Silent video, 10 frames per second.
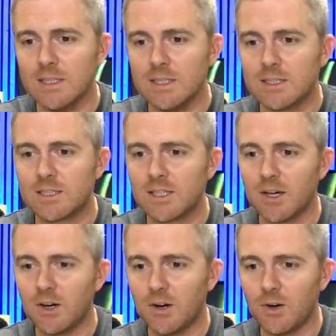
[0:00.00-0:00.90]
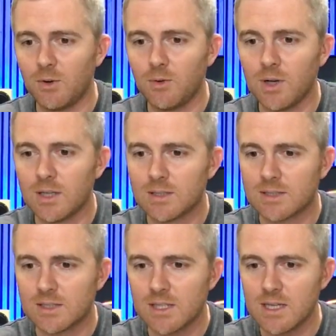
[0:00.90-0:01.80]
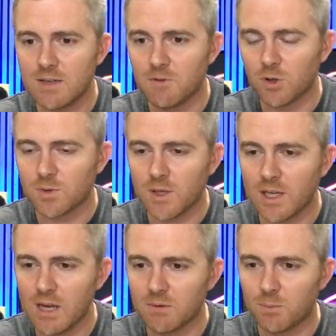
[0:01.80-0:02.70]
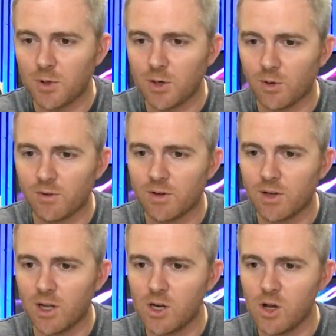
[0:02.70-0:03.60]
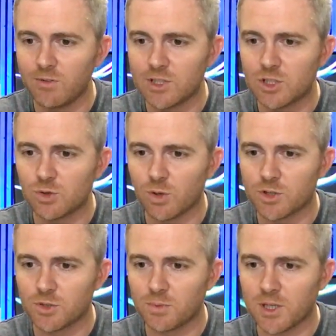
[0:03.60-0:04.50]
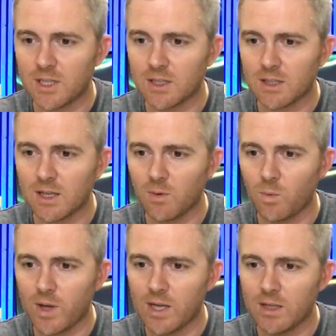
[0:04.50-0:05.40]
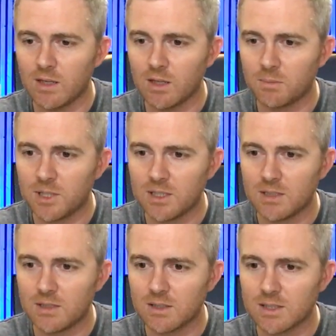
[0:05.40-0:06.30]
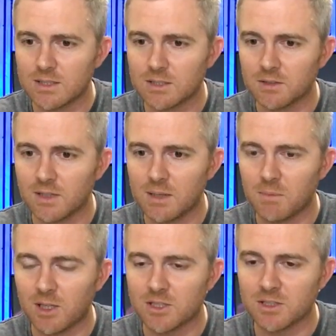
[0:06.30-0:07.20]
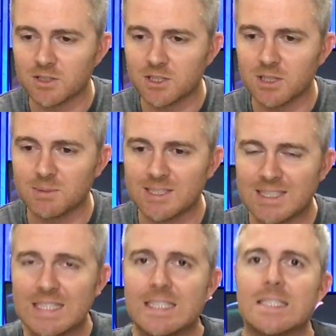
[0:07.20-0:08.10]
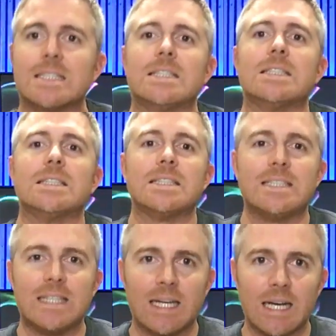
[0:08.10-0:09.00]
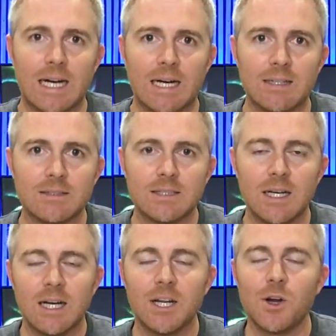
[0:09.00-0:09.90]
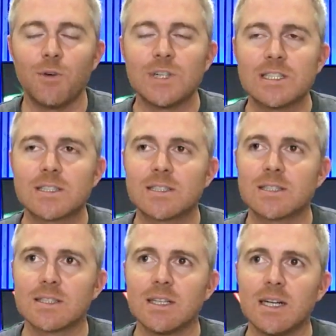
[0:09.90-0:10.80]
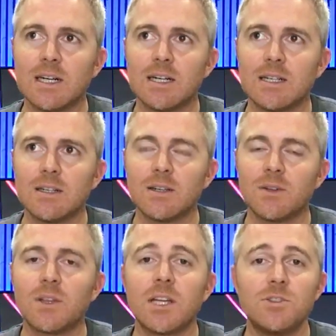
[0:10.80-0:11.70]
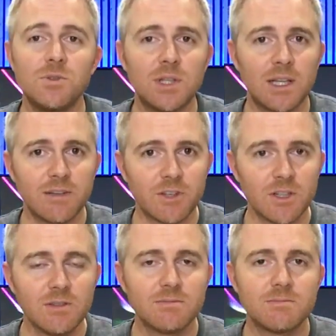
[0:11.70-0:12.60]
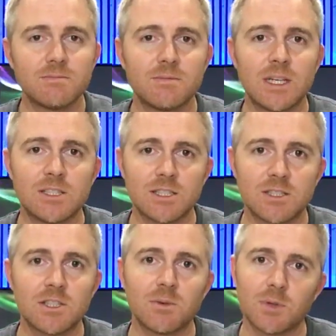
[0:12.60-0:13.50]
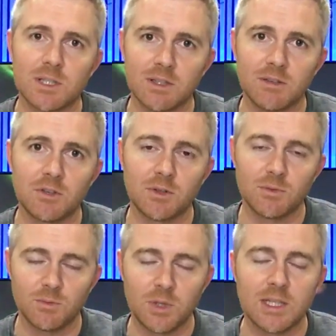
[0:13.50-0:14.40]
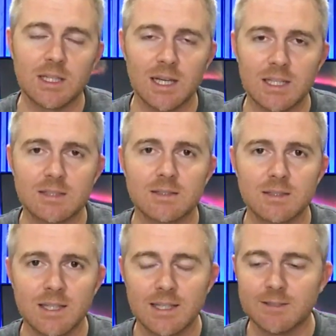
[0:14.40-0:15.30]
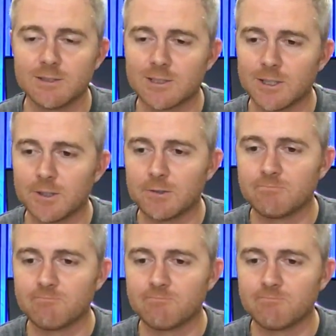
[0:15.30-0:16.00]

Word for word: So let's see. Volkswagen Gamer pre-ordered a Novus Shore Trooper kit. Can't wait. It'll be until late March till it ships. Yeah. A Novus, uh, they do deliver. They just generally deliver really late. And so,